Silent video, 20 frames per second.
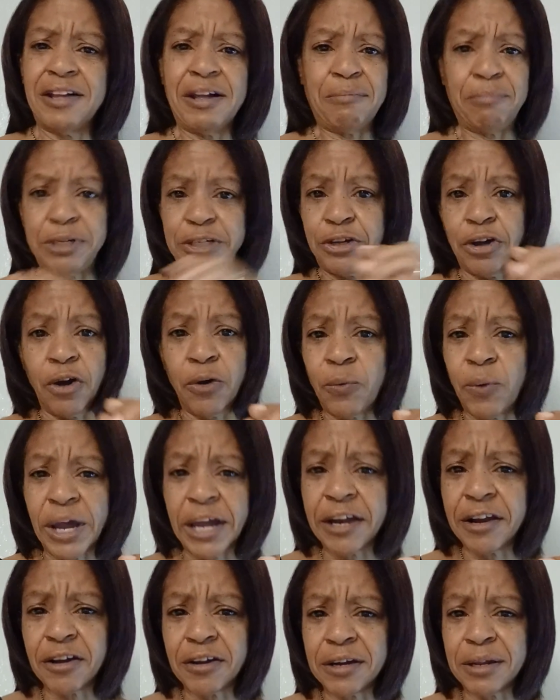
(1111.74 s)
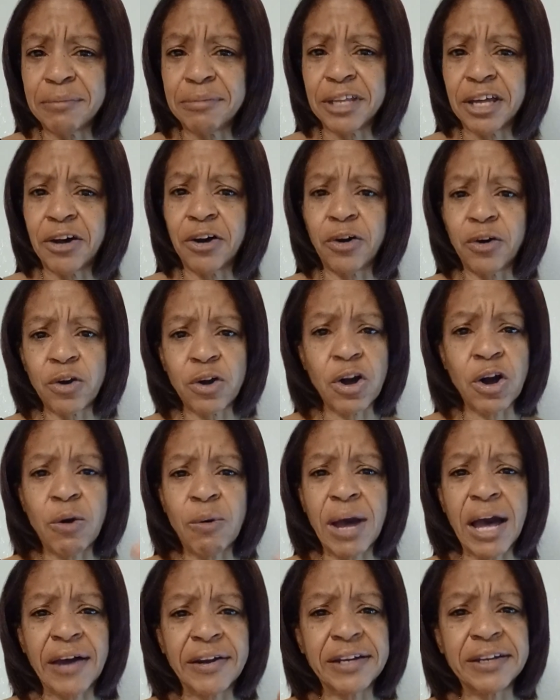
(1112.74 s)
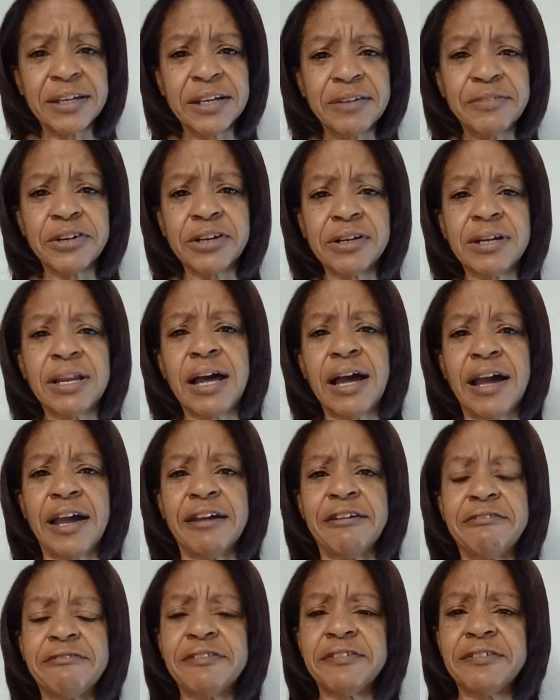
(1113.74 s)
But don't wait on him though. Go out and live your life.